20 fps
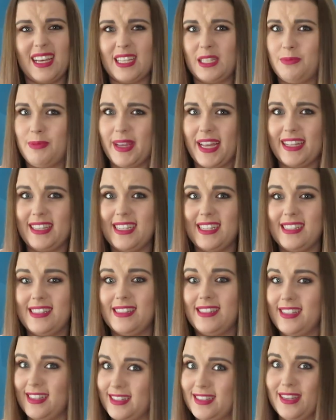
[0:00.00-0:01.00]
That
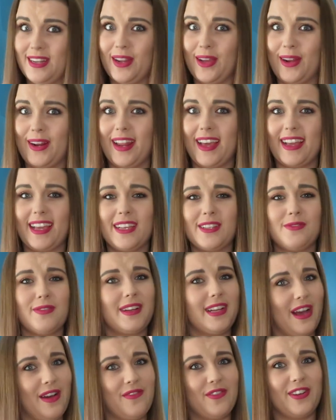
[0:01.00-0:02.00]
spaghetti doesn't look like it's
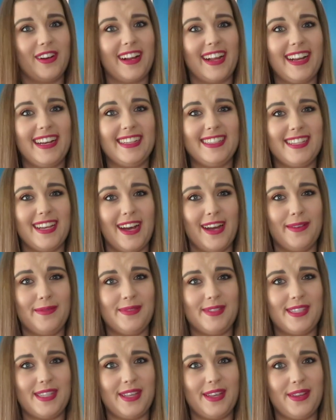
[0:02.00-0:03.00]
recovering anytime
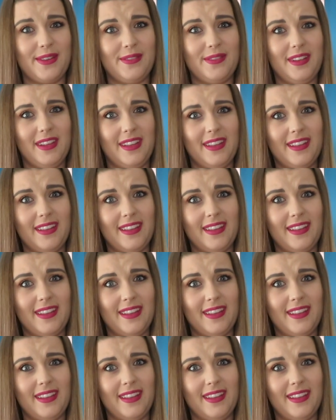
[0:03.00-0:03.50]
soon.